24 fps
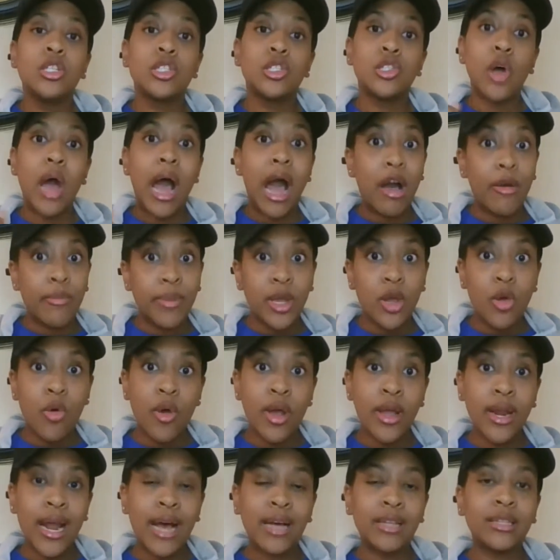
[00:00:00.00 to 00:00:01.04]
So I'll be
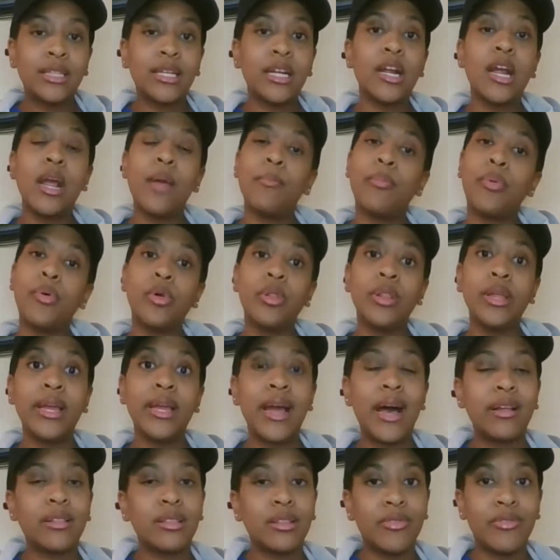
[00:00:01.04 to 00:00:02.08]
going out there and pulling
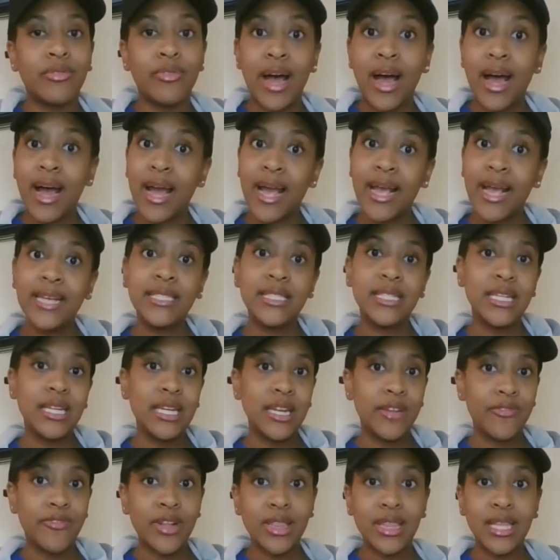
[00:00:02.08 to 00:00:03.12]
out the vines and
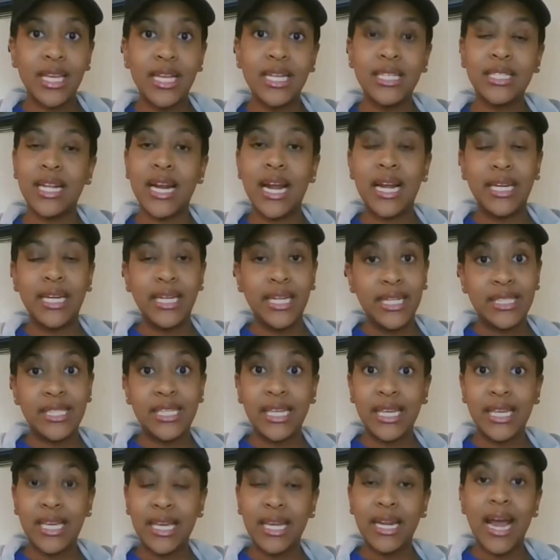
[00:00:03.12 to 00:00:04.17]
different things that I need
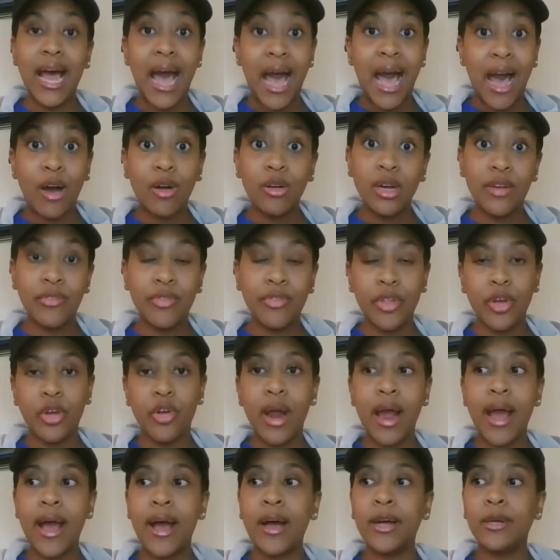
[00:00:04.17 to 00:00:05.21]
to get out of the
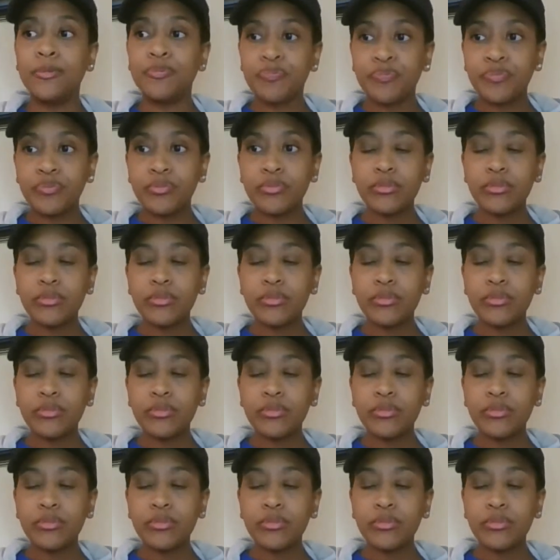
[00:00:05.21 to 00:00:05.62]
ground.